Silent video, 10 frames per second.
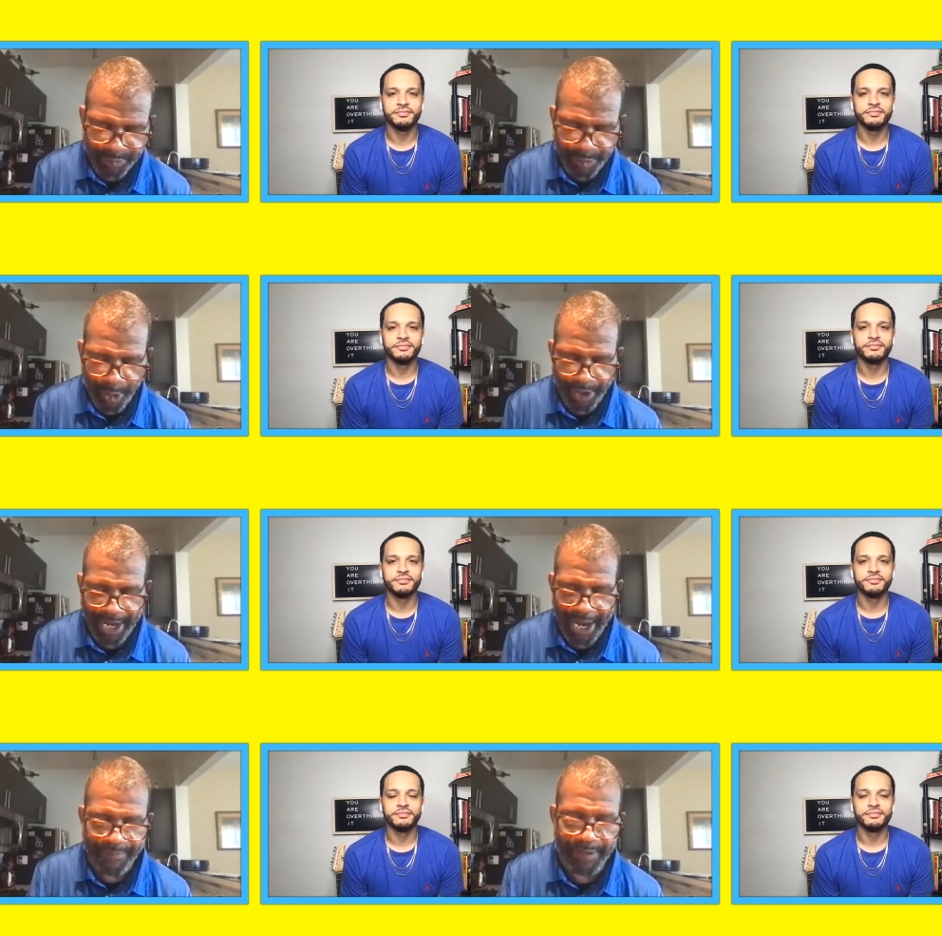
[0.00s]
Speaker 1: four and a
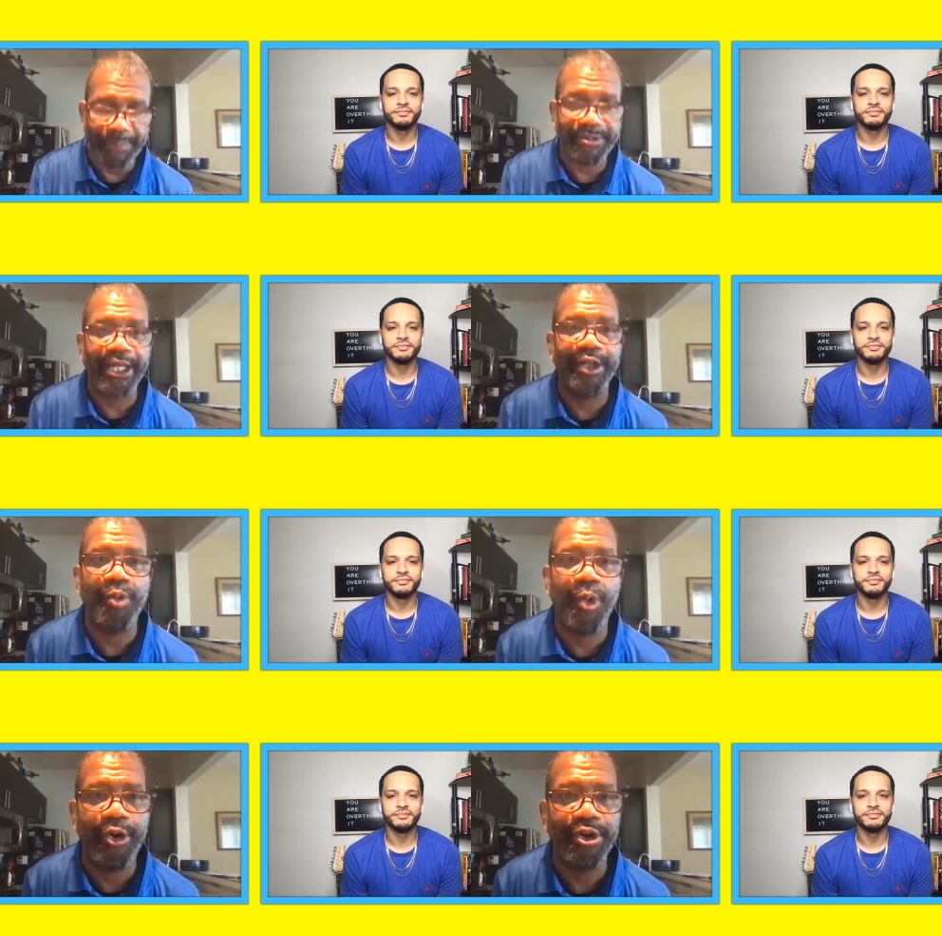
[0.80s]
half, and I'm taking the
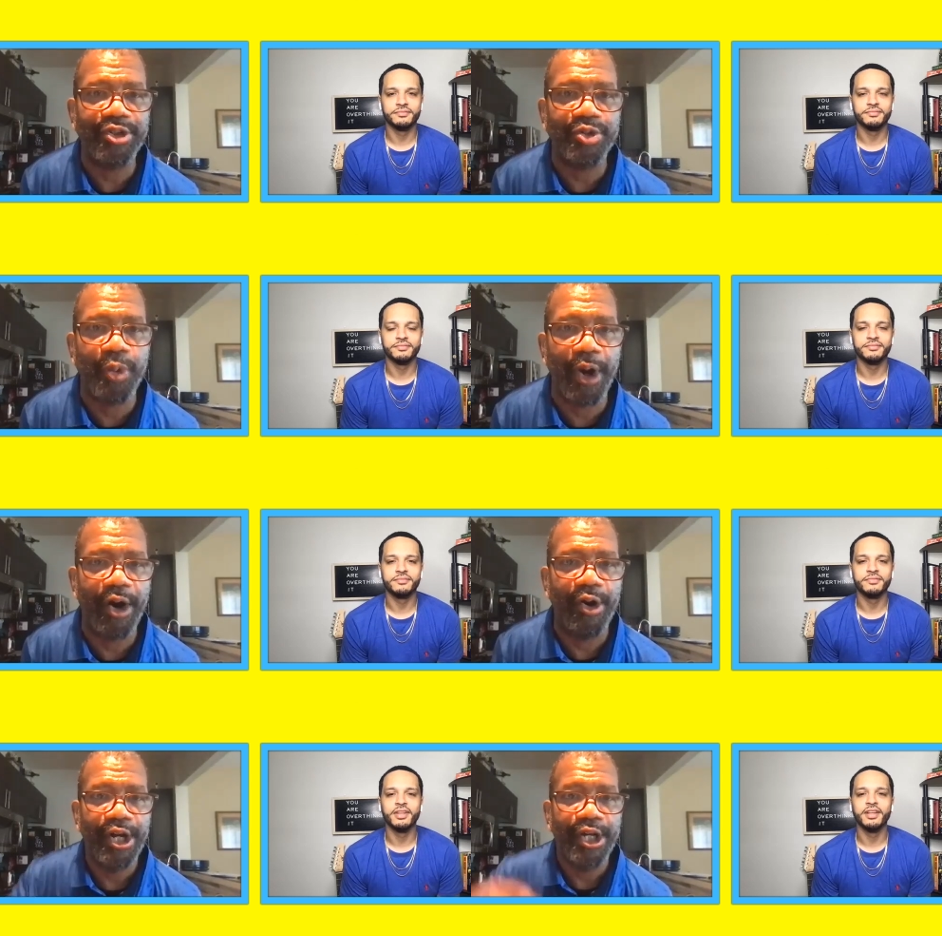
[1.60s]
Warriors as well.
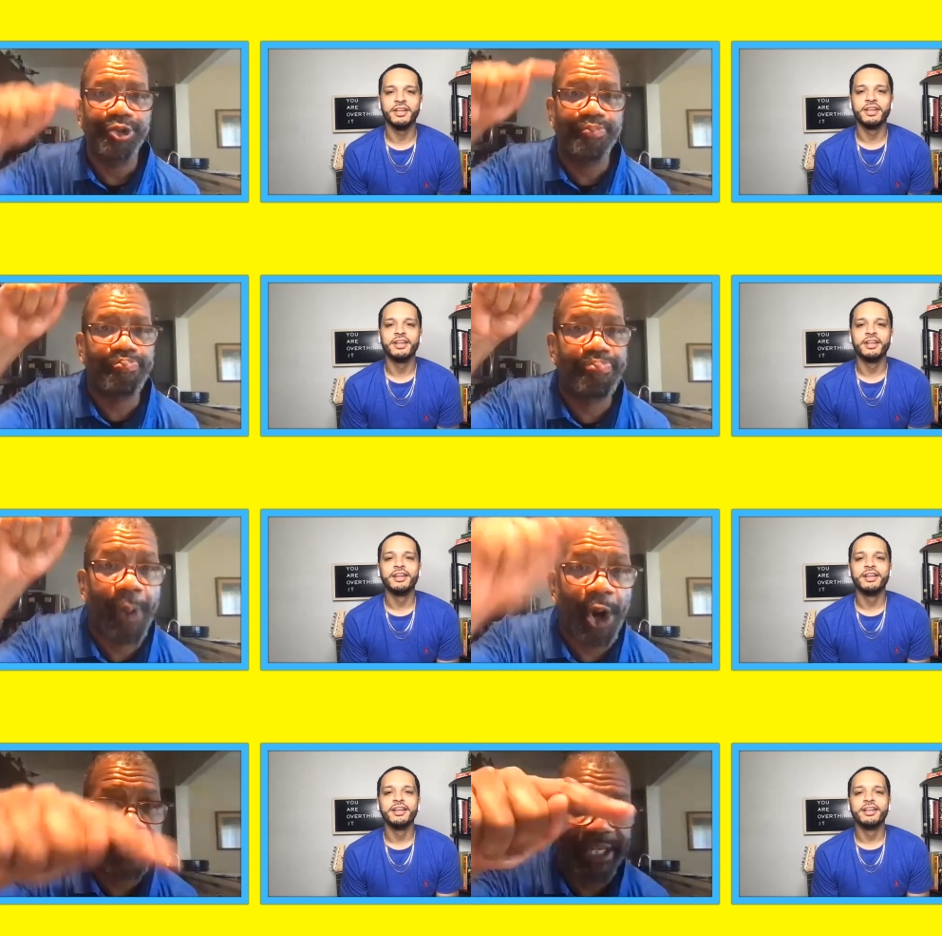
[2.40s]

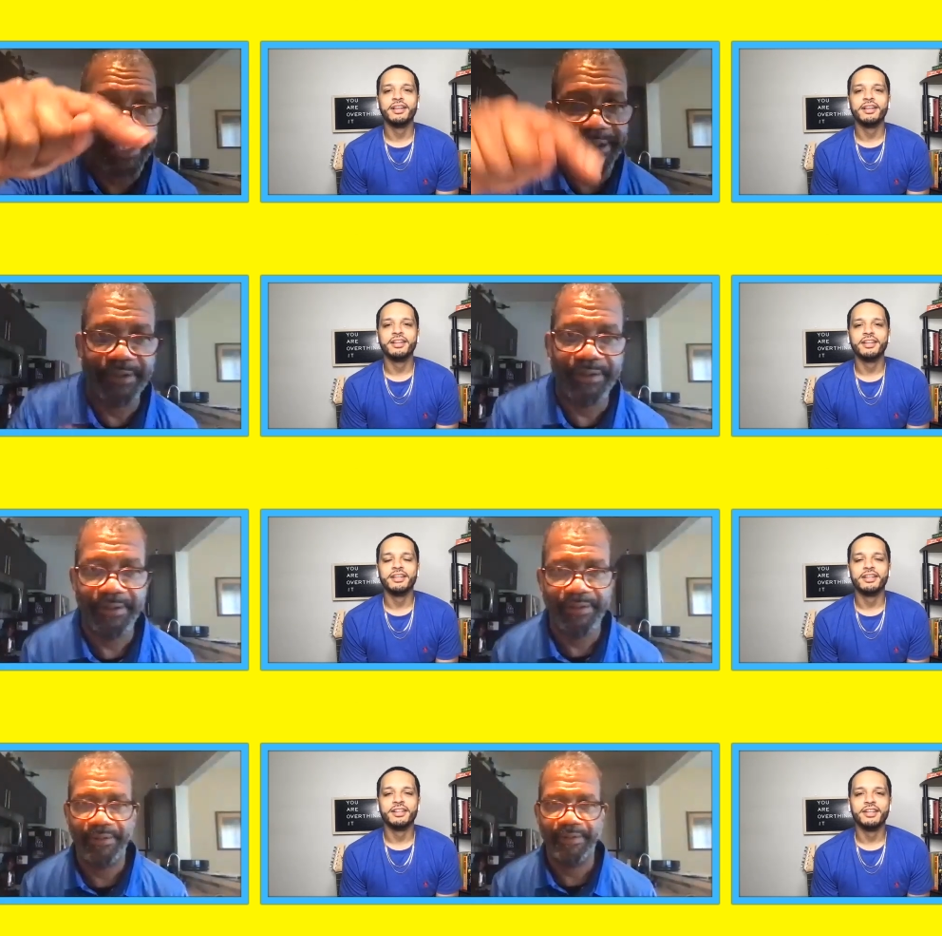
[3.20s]
Book it.
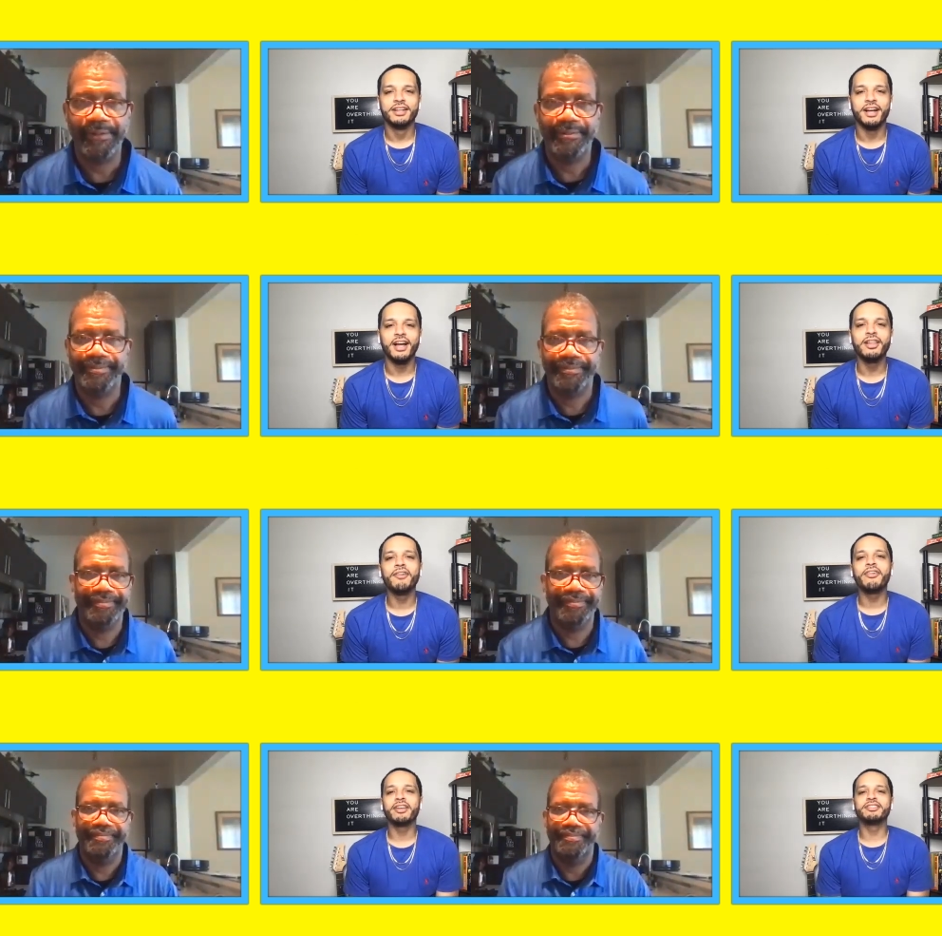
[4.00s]
Speaker 2: I
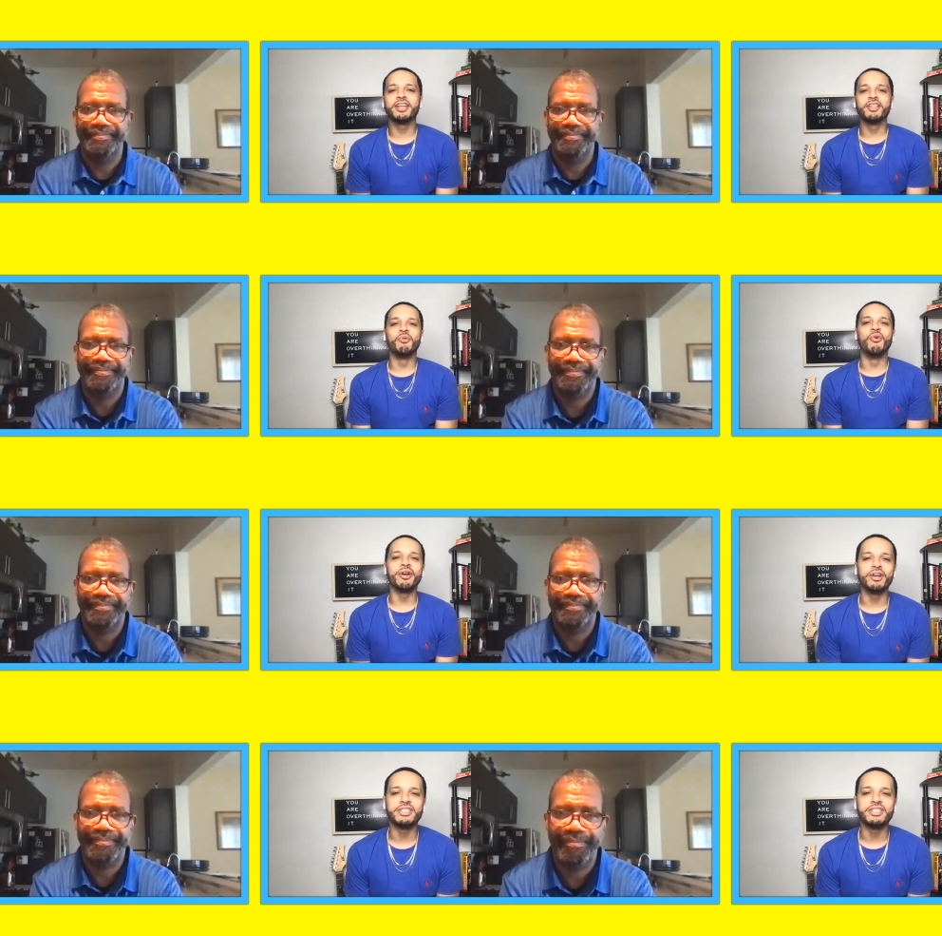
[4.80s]
love how you say the
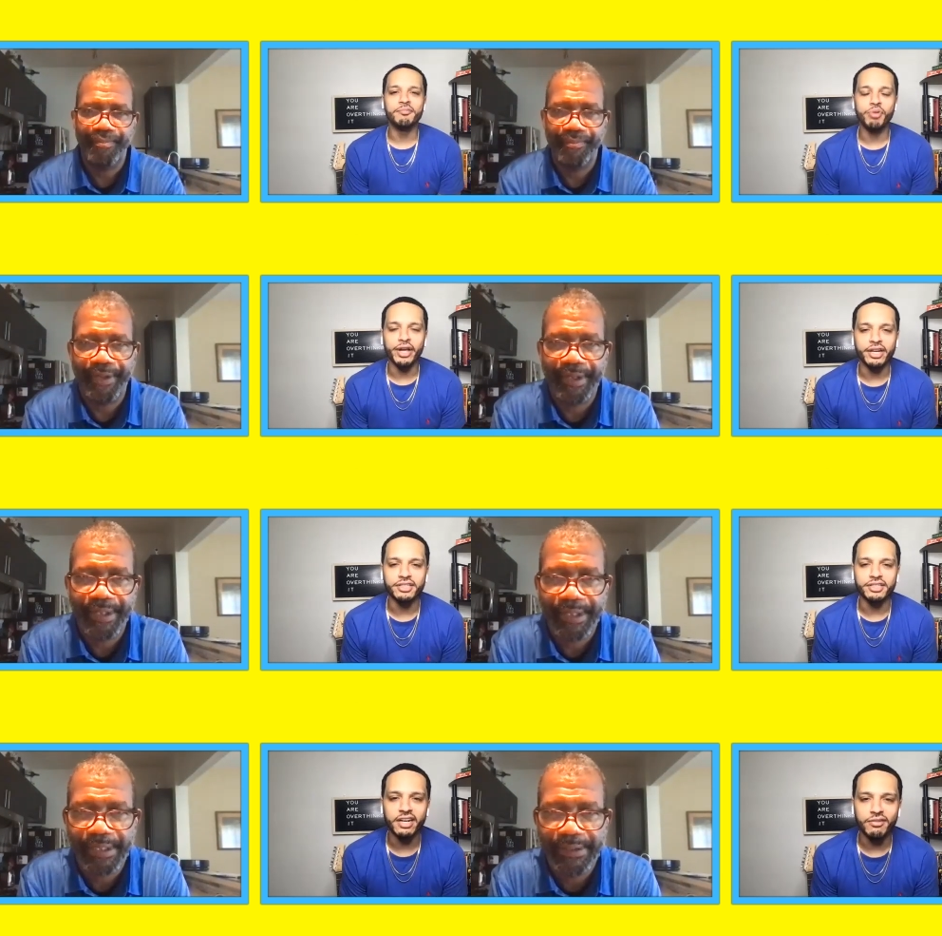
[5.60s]
Warriors have
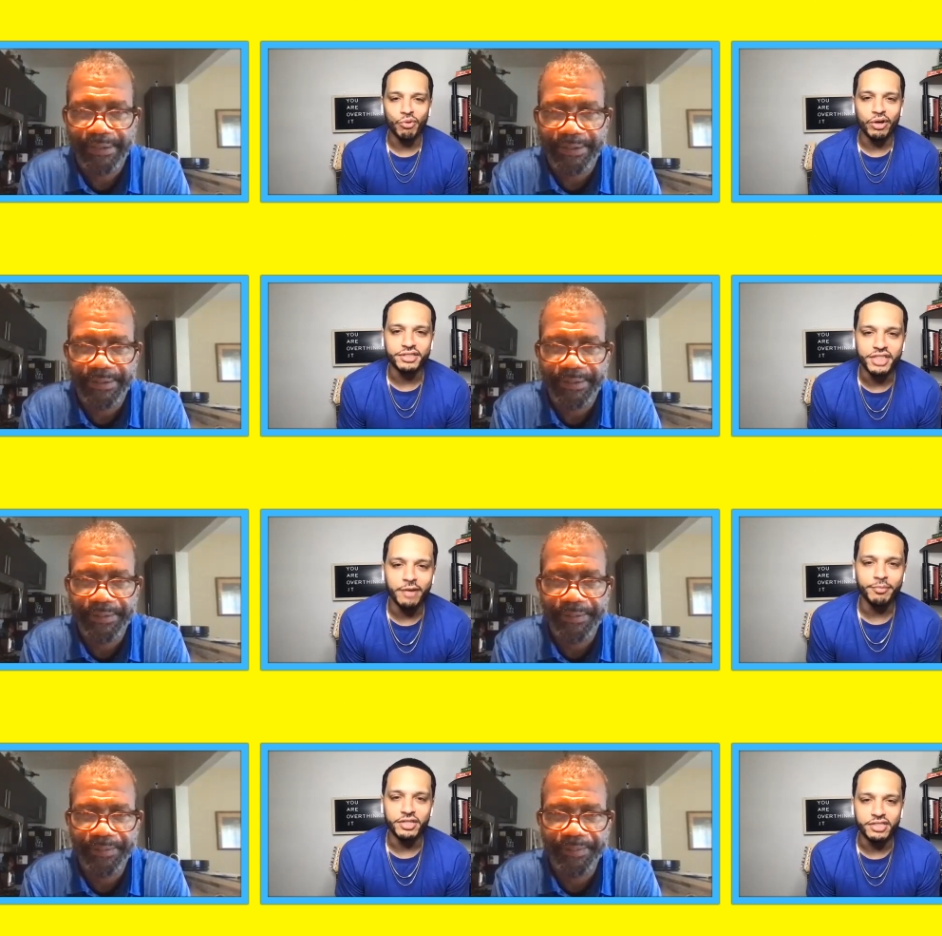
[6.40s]
players that have won
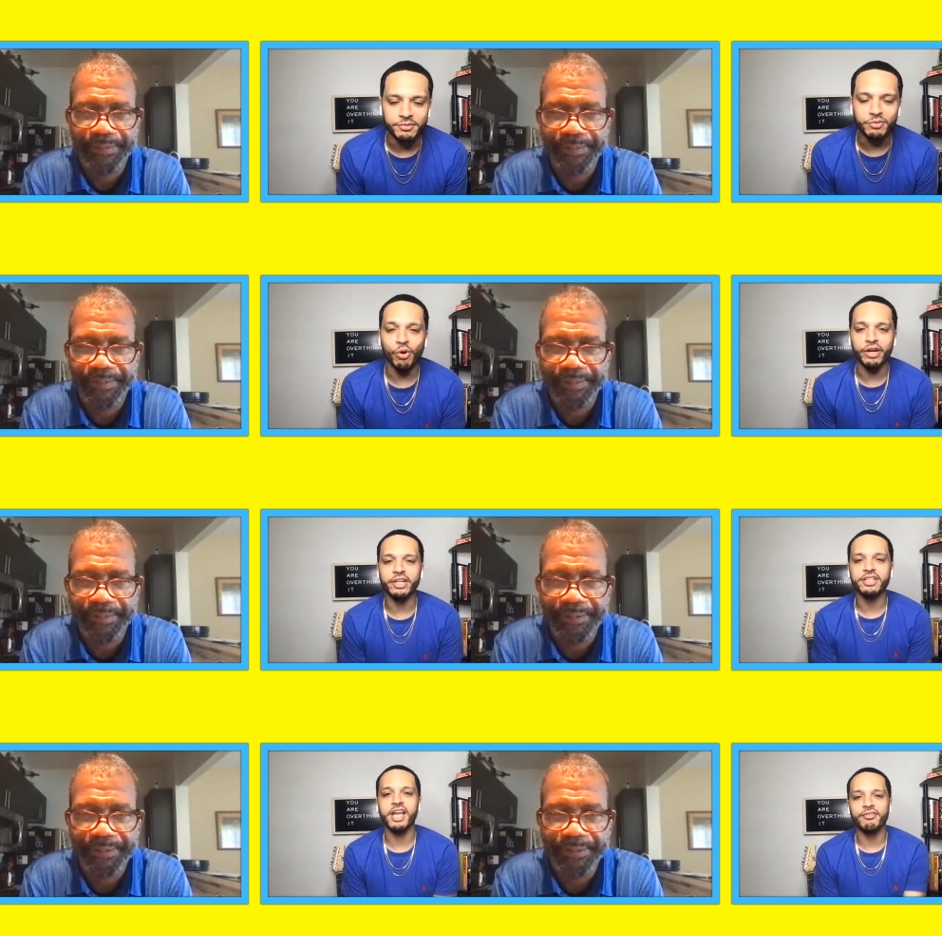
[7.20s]
championships. The
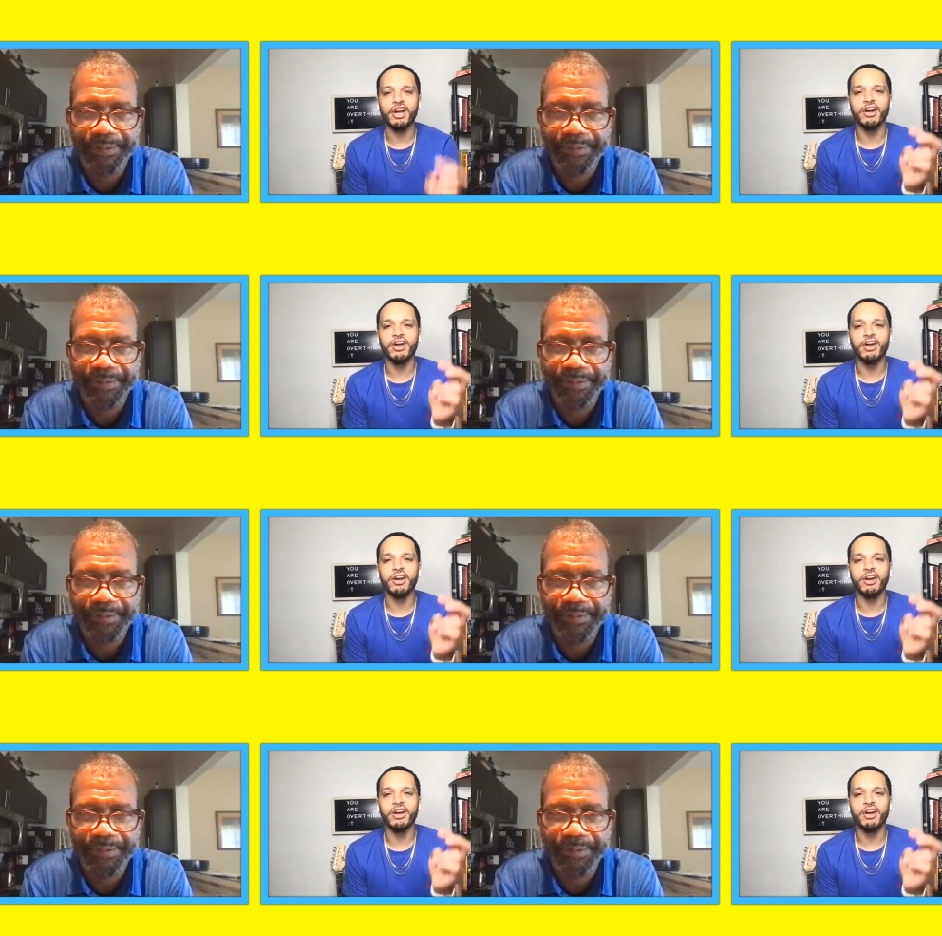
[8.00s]
Warriors have